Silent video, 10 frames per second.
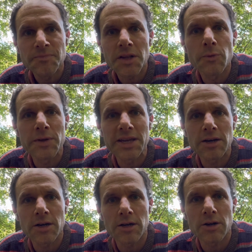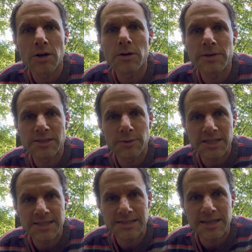We are always
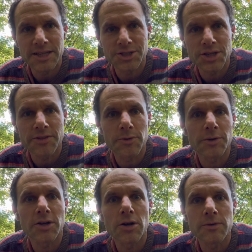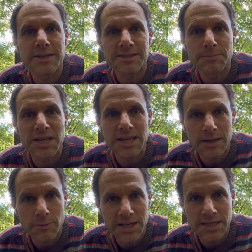witnessing each other. We're always
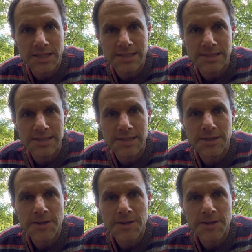being witnessed.